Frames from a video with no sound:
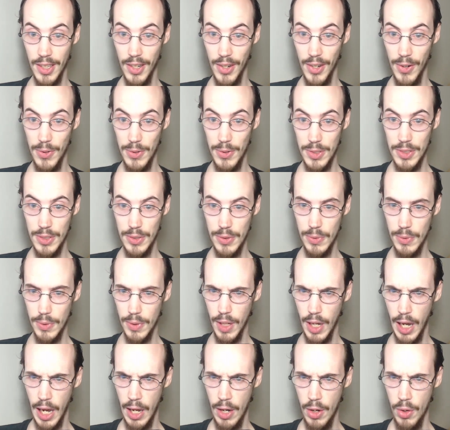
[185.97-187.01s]
Oh shoot.
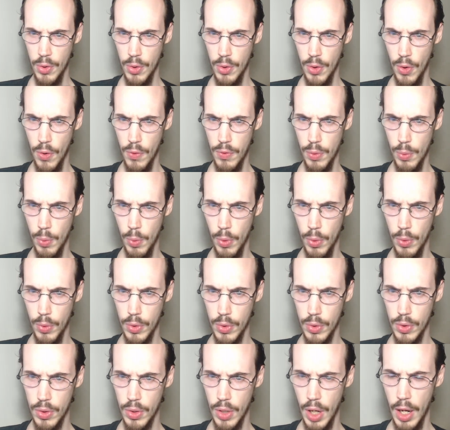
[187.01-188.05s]
I don't know if the road
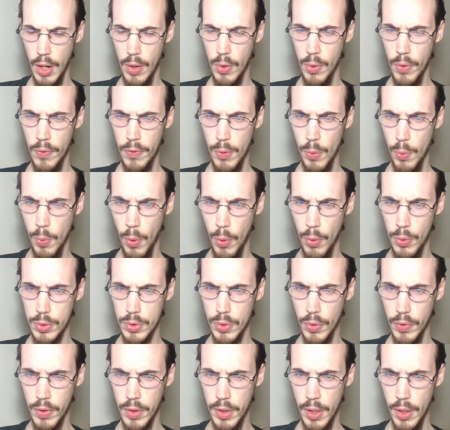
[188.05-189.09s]
I don't know if the road's
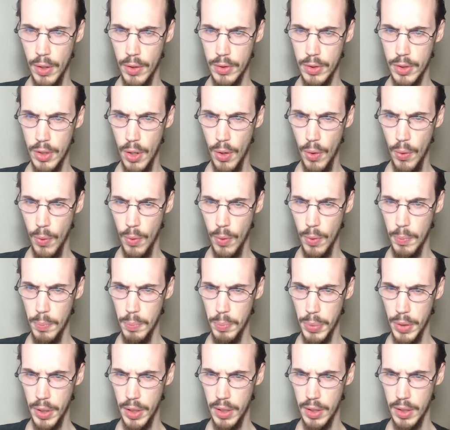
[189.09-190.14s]
over there, know,
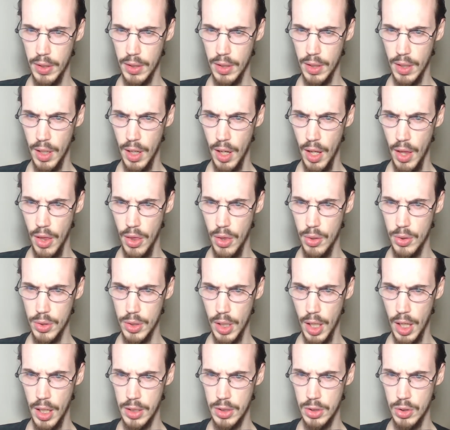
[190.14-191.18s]
but there's a
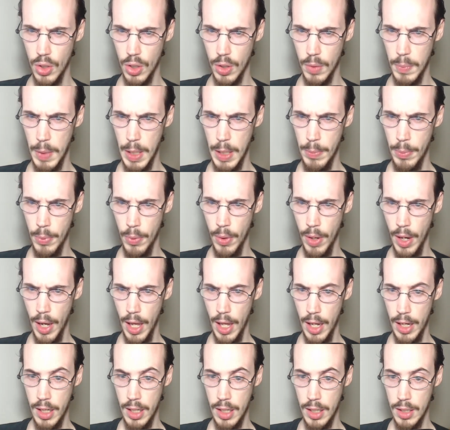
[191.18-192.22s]
lot of strong people
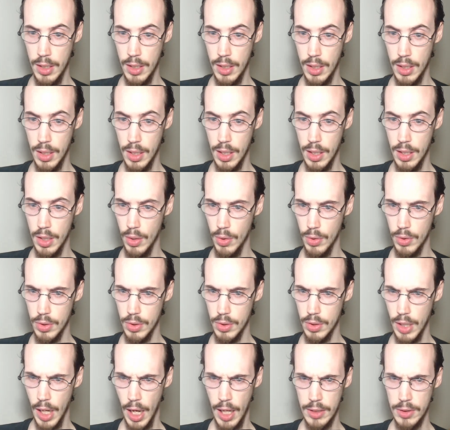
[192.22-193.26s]
heading in their
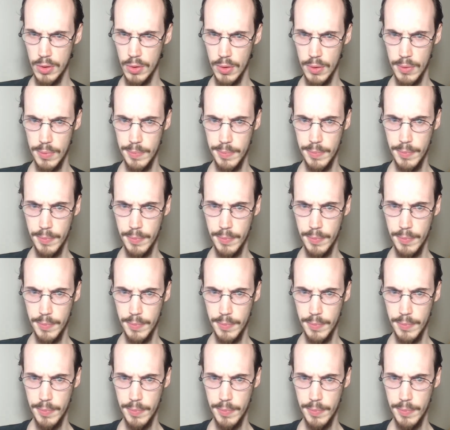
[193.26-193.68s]
castle.